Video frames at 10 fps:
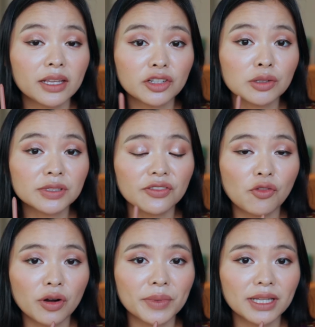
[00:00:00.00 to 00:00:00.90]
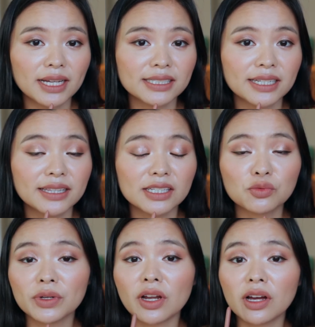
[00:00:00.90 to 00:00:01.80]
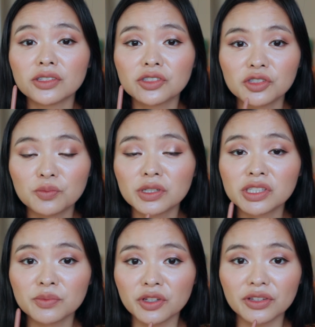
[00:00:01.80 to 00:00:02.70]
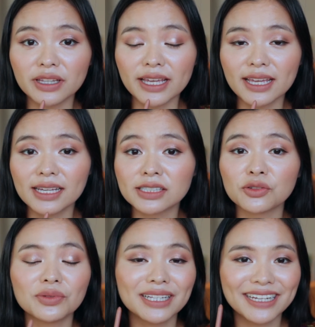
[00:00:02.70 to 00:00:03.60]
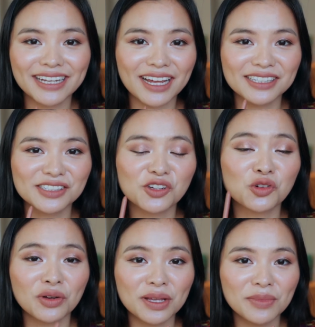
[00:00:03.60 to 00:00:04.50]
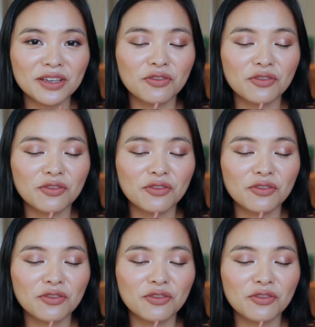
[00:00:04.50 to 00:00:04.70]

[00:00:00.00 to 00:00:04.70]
In terms of formulation, this went on super smoothly. It's a really nice creamy